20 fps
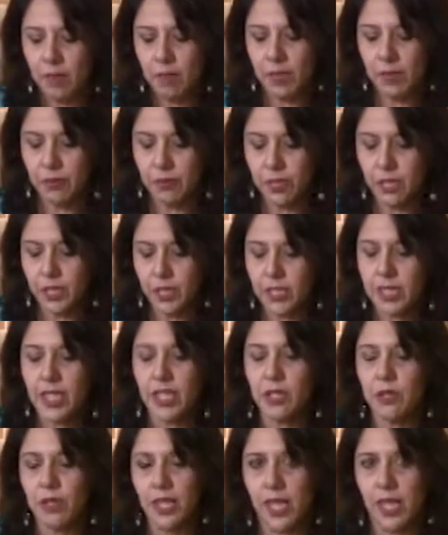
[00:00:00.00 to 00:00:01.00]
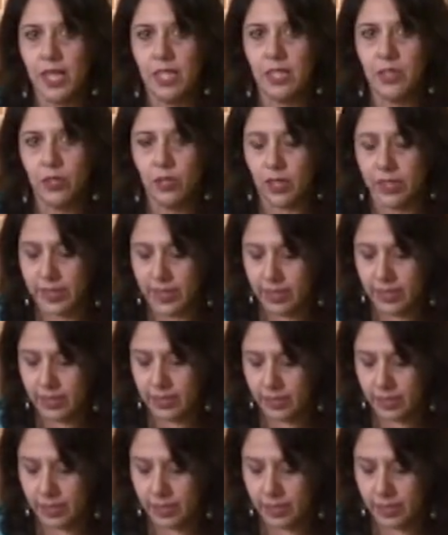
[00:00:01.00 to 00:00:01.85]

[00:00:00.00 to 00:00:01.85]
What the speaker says: before you start to add all the other